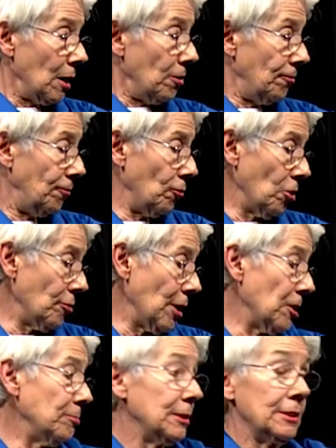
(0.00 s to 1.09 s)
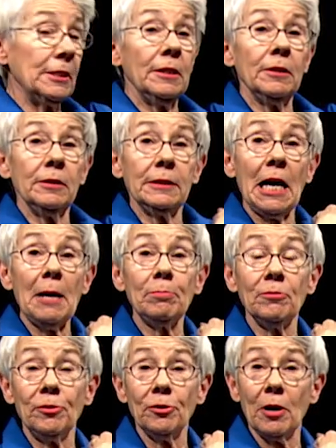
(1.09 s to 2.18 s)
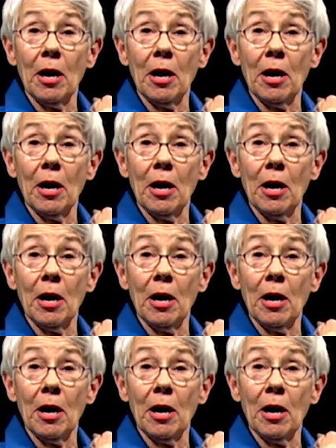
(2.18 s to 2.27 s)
Forearm to the top of your